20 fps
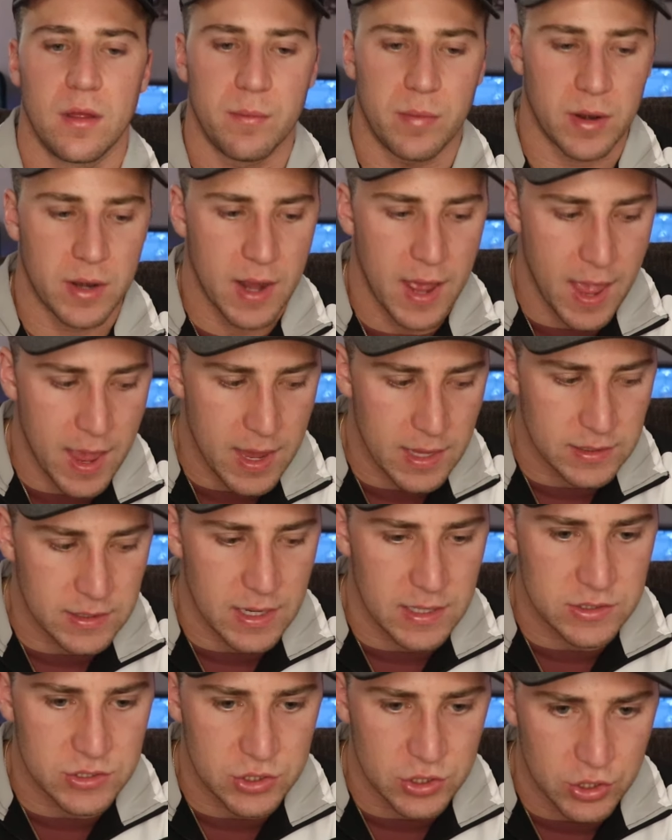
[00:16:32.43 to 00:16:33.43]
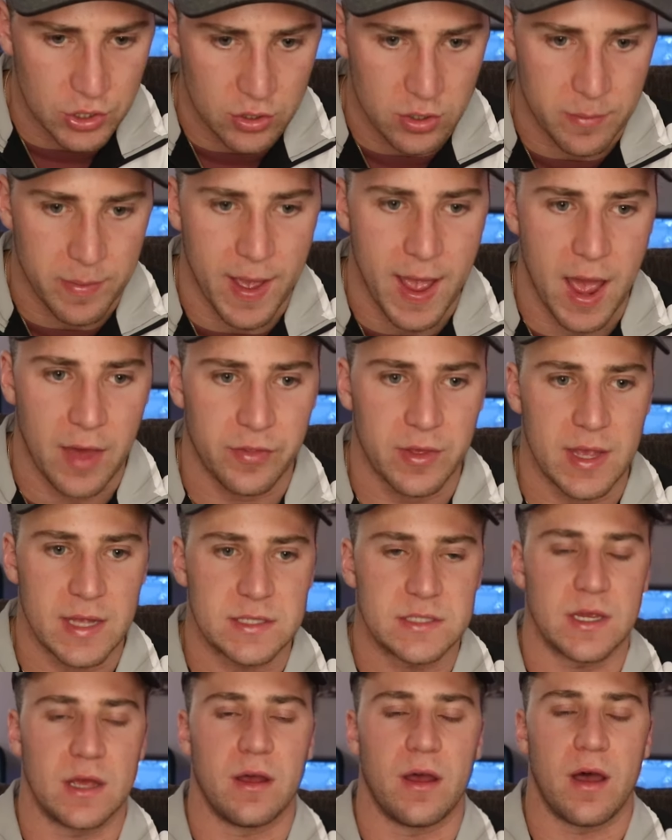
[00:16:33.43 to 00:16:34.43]
But it's your path.
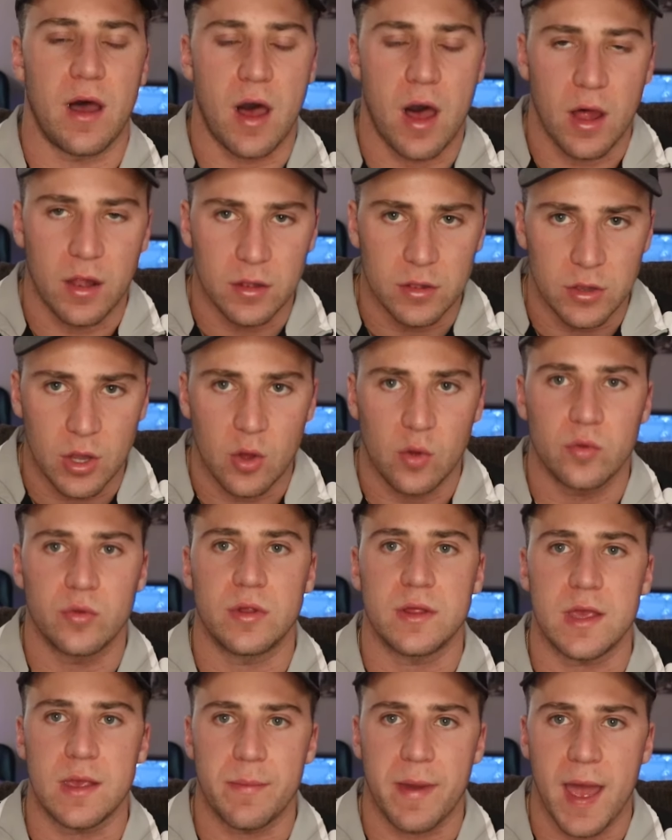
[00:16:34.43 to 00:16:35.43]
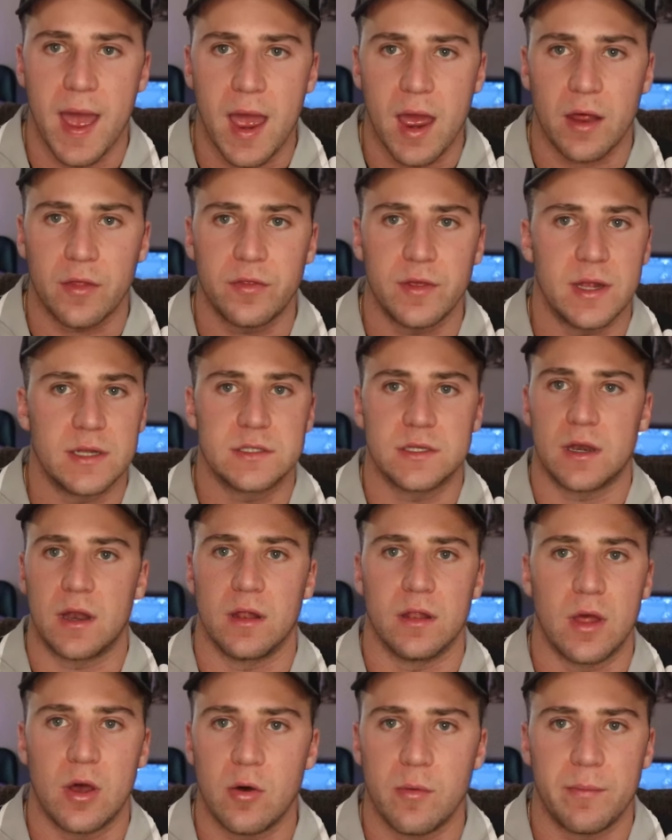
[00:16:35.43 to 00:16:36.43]
It's a lonely path. It's an
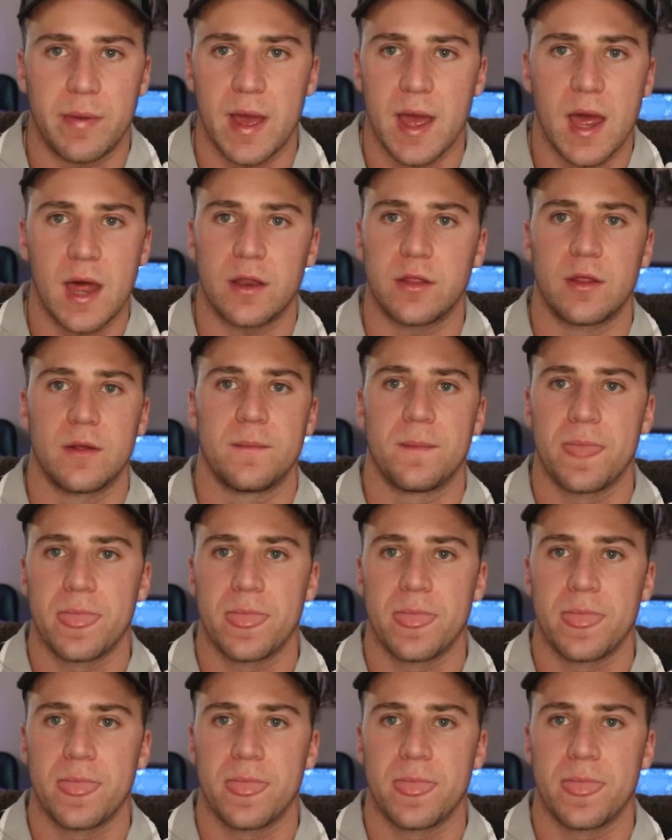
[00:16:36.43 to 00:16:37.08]
alone path.